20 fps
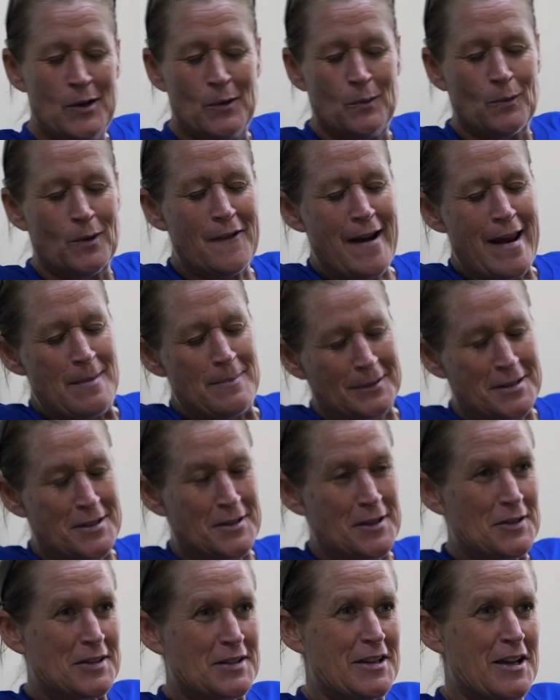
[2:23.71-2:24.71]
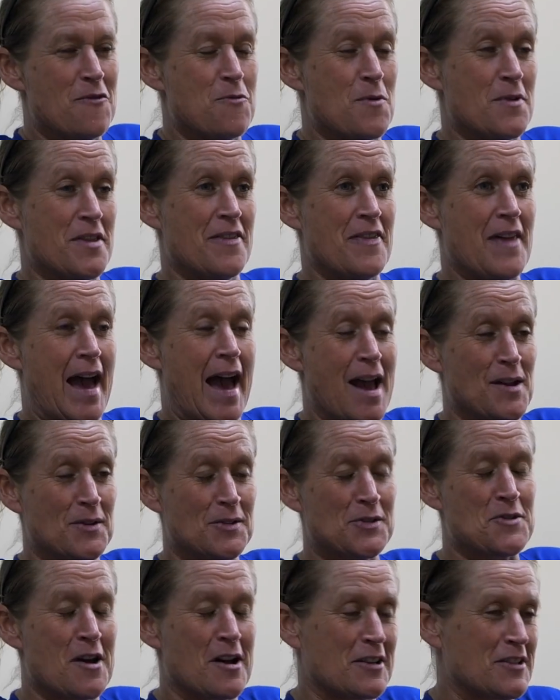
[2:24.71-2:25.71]
We're able to do stuff within the house
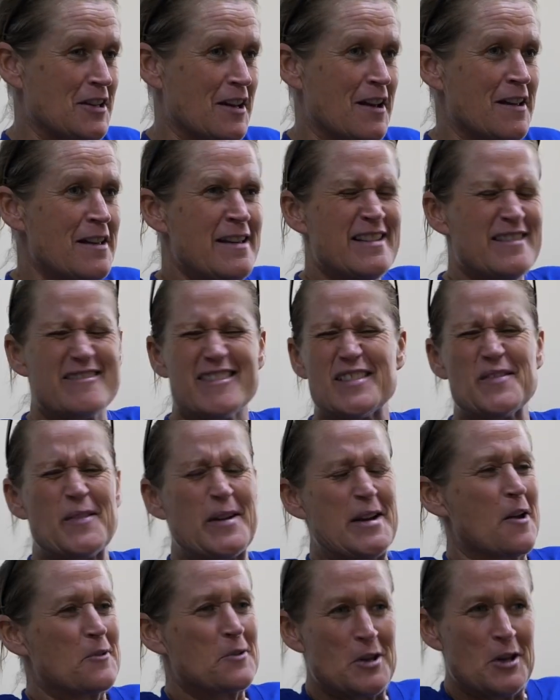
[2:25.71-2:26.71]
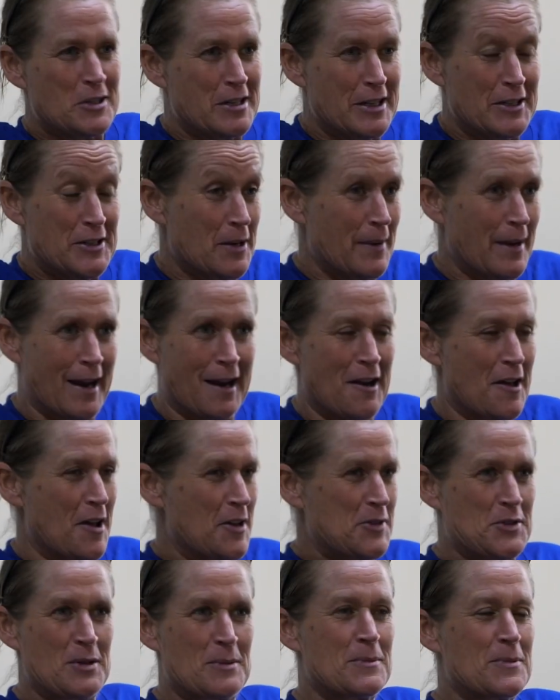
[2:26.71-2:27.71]
structure that we don't usually do in
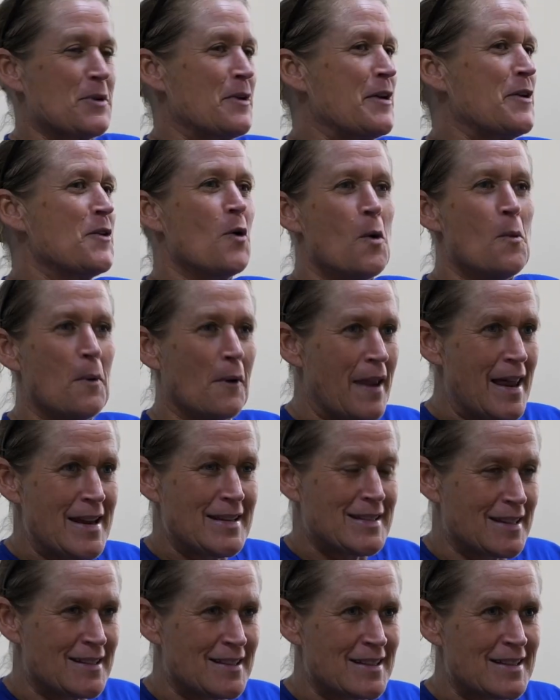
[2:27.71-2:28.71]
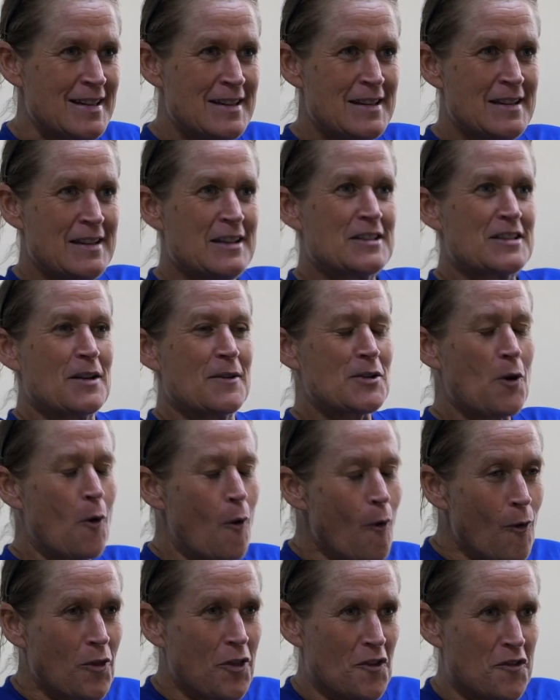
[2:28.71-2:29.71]
classrooms or in normal lessons. So it's
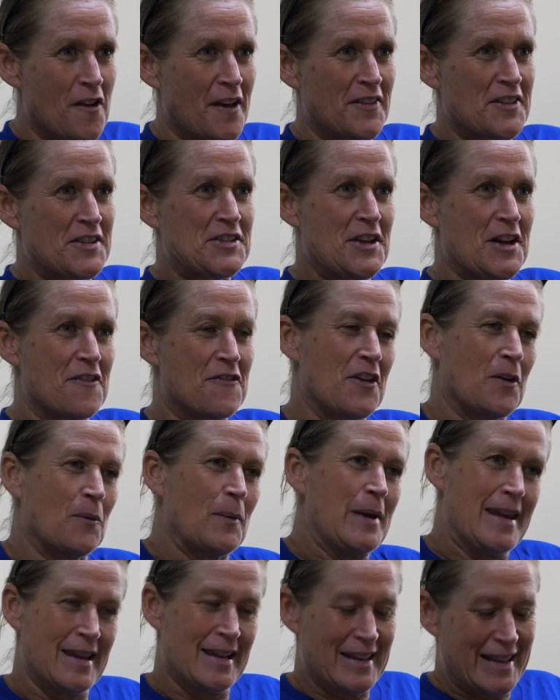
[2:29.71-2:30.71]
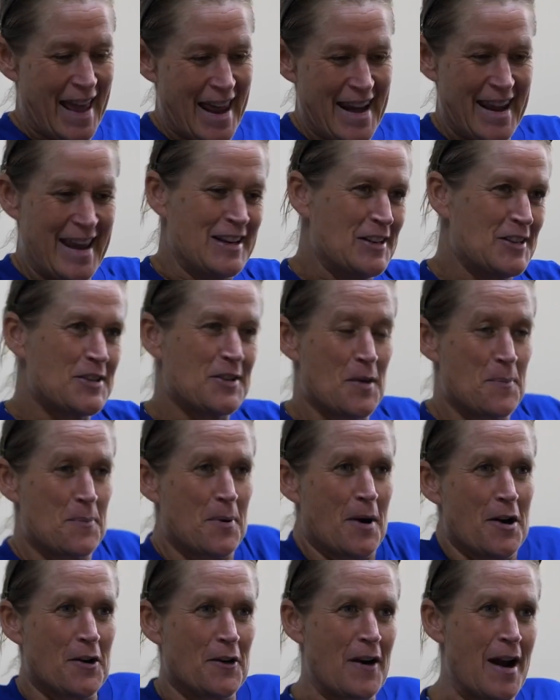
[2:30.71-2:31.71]
all the fun stuff that we can get into the
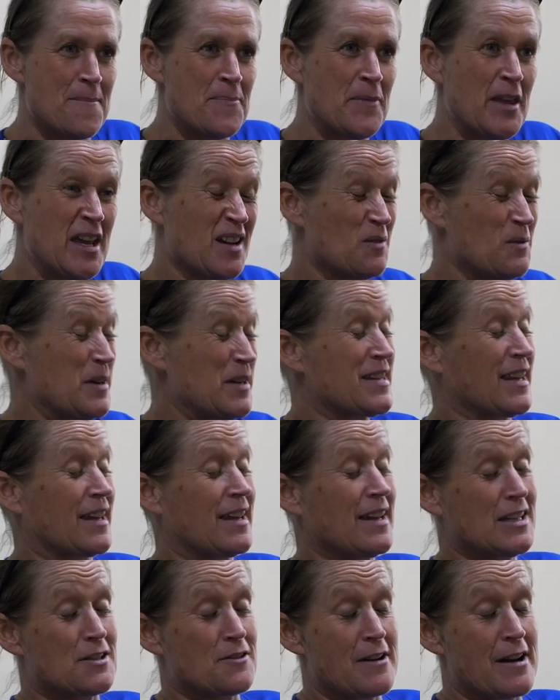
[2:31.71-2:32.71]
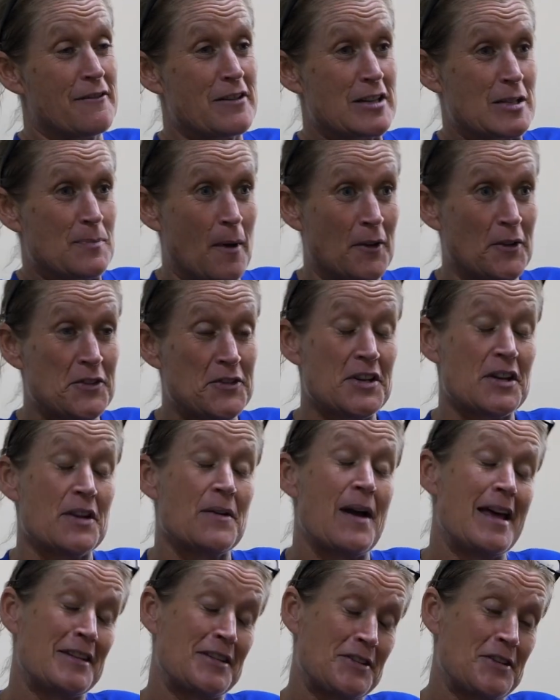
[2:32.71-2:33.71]
program, which the kids really respond to,
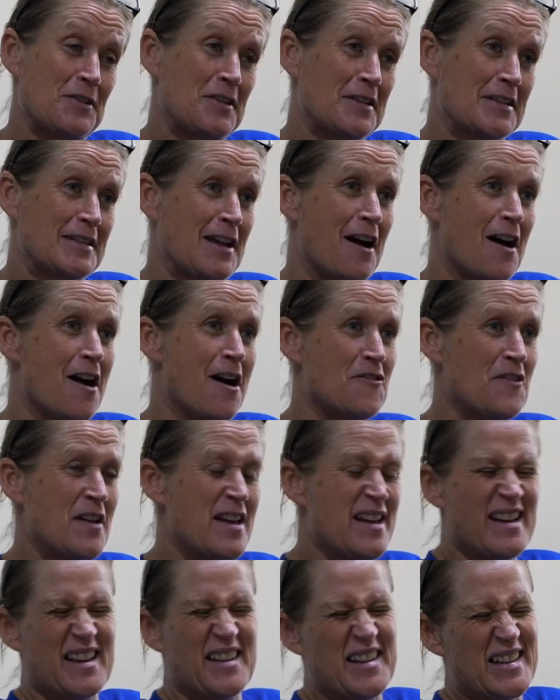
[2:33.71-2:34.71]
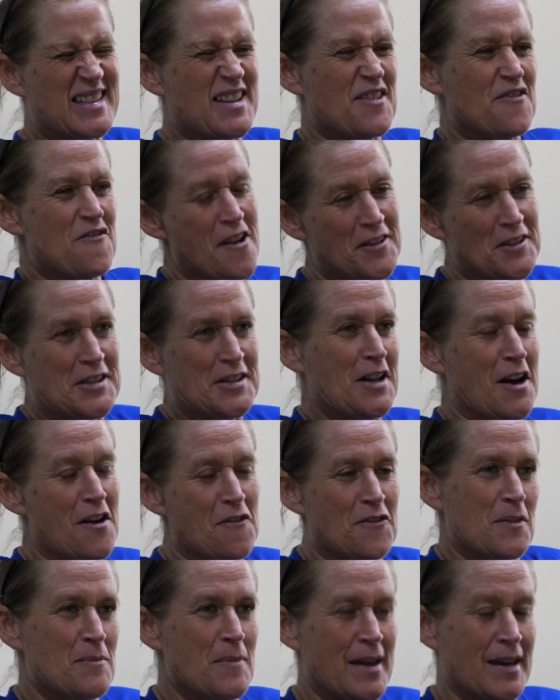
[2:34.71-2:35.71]
as do the staff. And it's the fun stuff
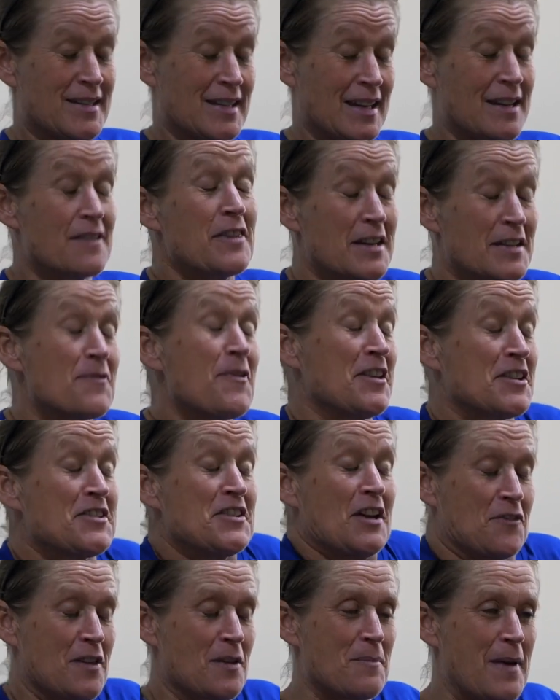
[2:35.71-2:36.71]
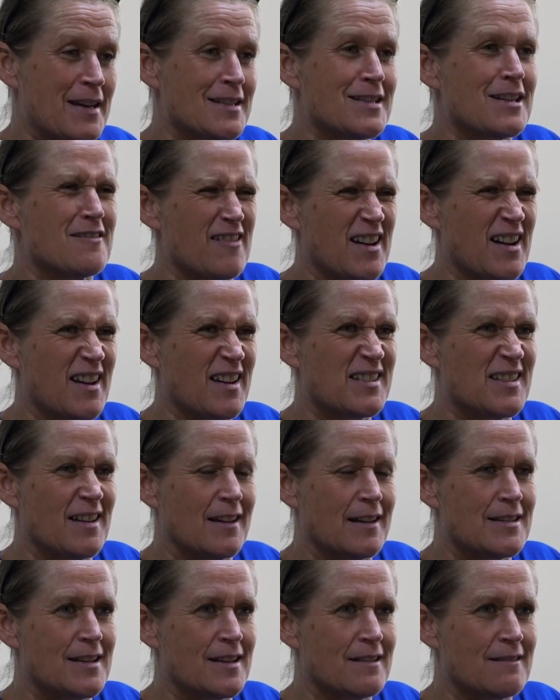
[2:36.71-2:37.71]
that makes it really
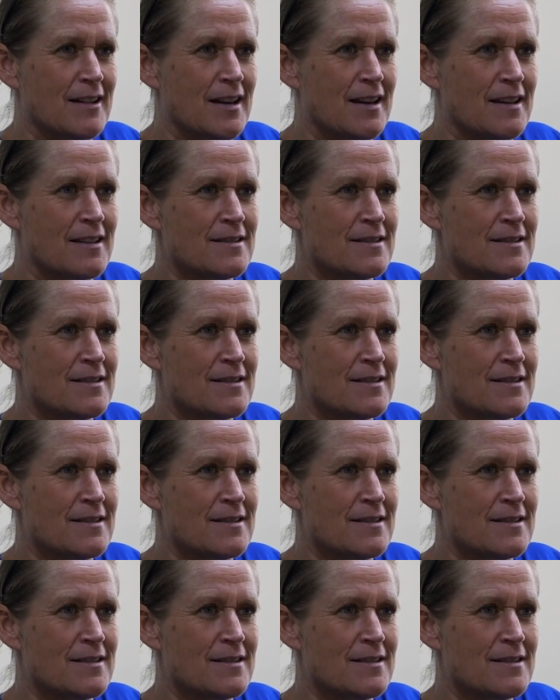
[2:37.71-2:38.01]
exciting, really.